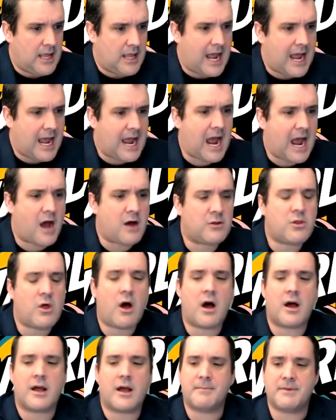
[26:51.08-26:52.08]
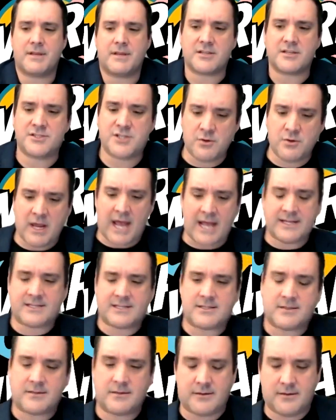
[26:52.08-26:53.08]
how long? I mean, because you
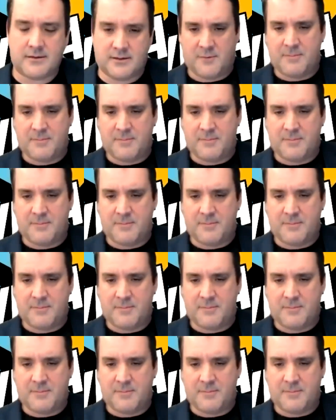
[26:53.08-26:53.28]
guys, you've